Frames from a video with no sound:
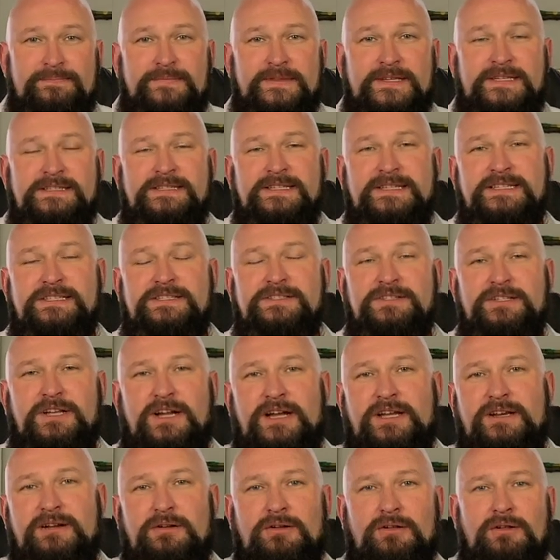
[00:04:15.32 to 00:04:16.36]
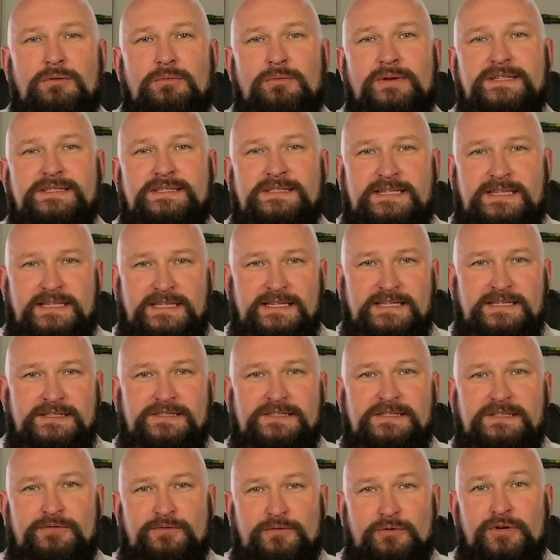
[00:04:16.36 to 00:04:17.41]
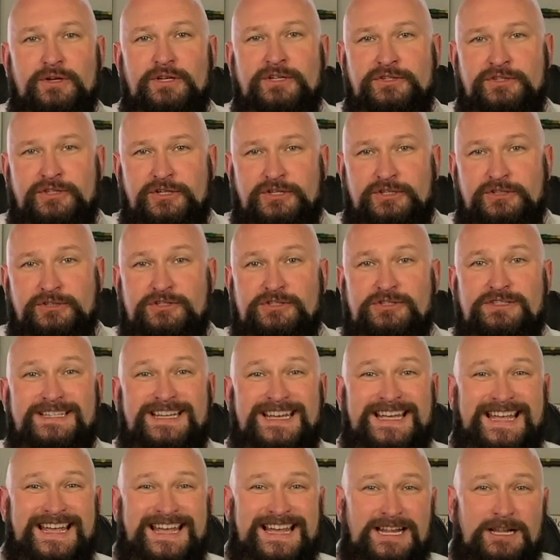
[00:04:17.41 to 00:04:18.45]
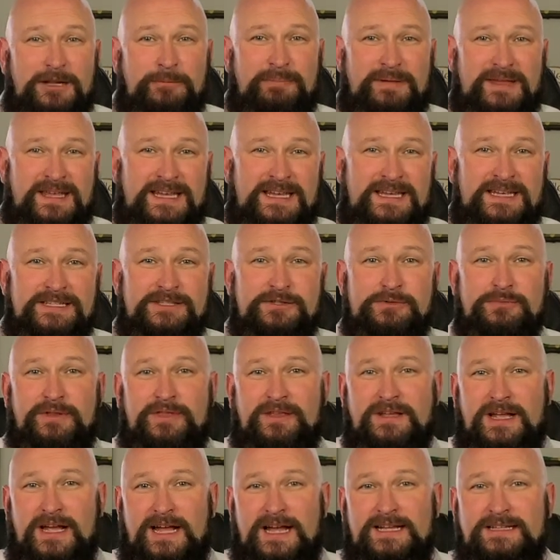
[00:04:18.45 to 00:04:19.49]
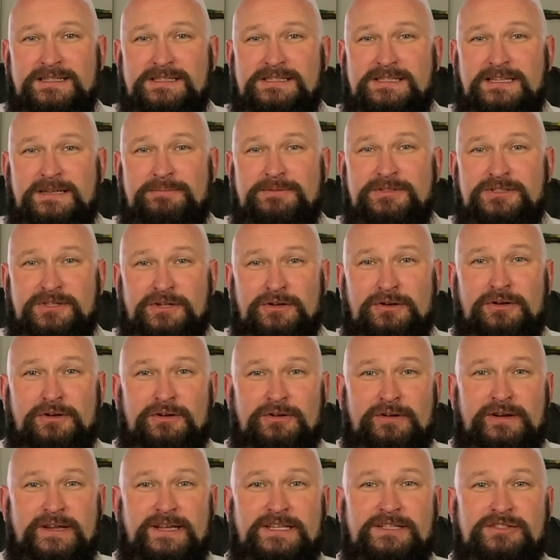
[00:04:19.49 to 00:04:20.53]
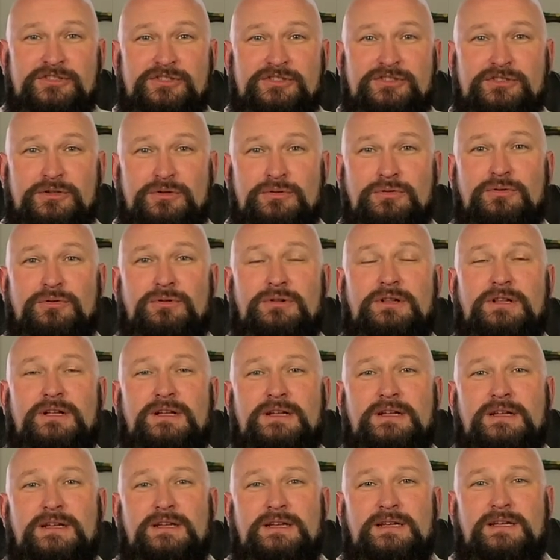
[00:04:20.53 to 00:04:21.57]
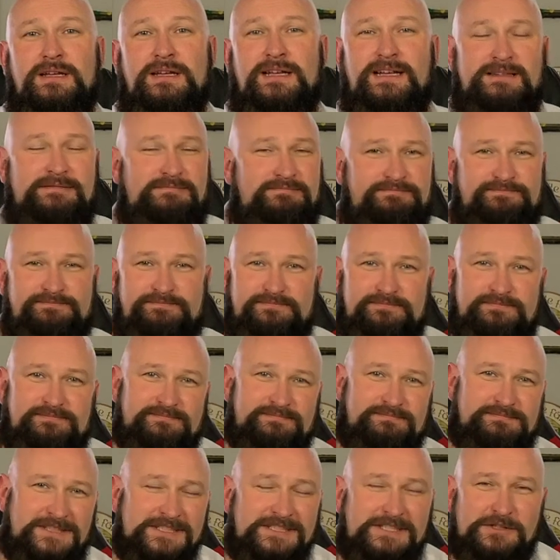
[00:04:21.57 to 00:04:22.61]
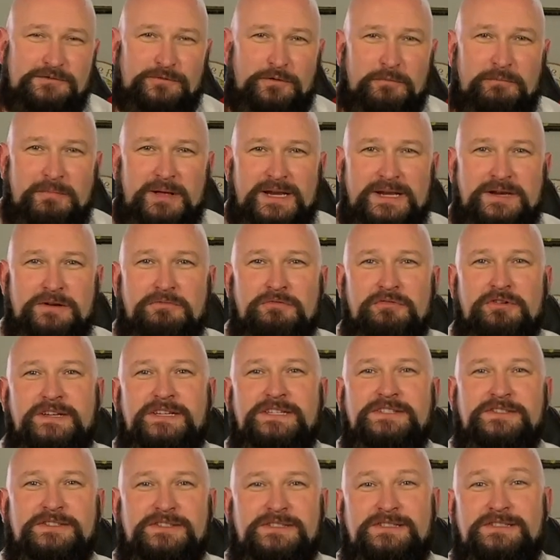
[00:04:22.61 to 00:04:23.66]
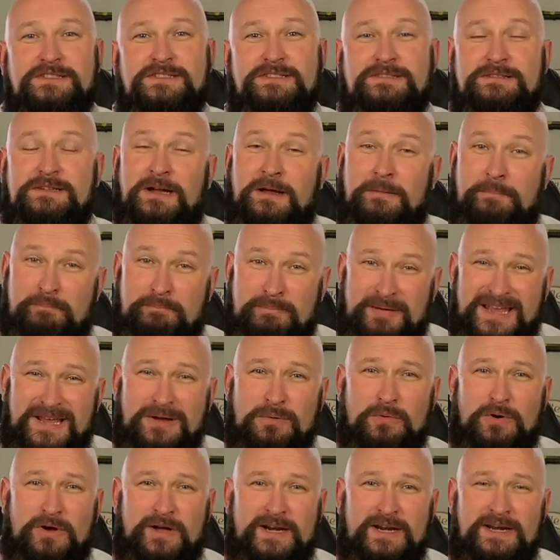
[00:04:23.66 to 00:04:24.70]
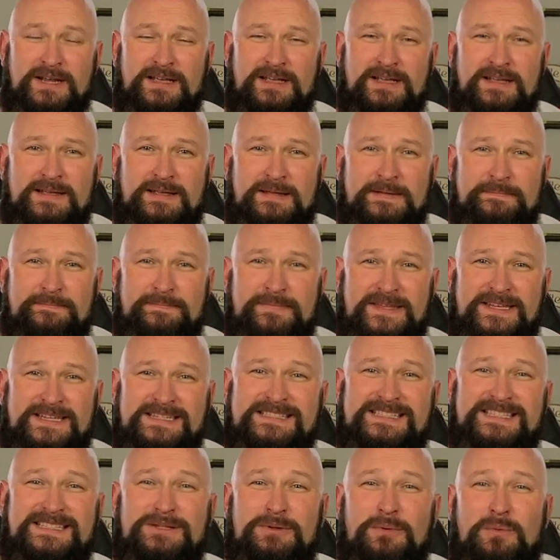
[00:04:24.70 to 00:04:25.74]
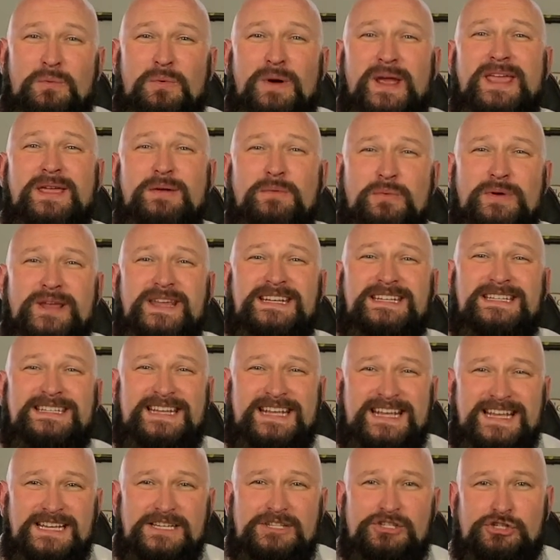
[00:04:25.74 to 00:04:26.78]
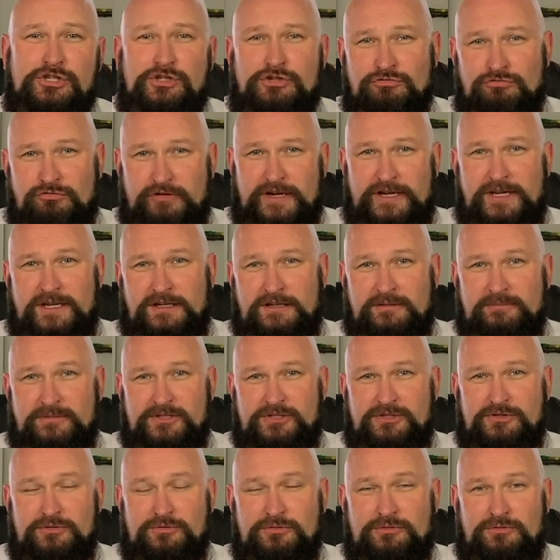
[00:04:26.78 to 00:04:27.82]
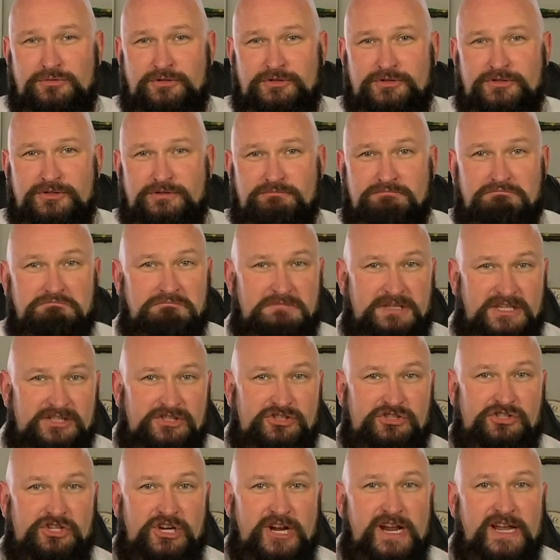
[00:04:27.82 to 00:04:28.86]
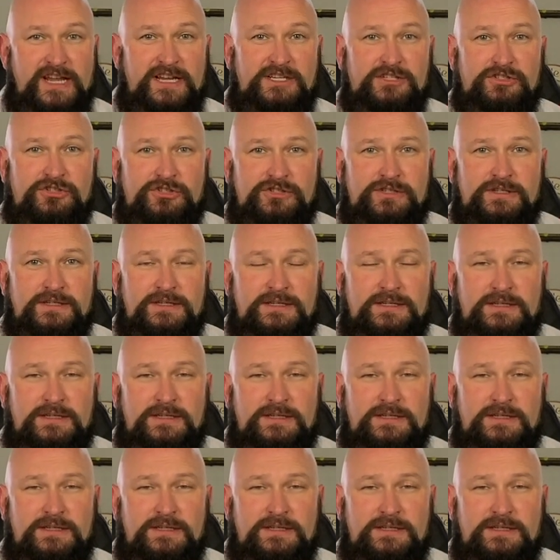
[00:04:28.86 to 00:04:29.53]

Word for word: is that it's not always easy for adults to help kids with concepts they're learning in school. And this is for many reasons. A big one is that the way we teach curriculum in schools has changed.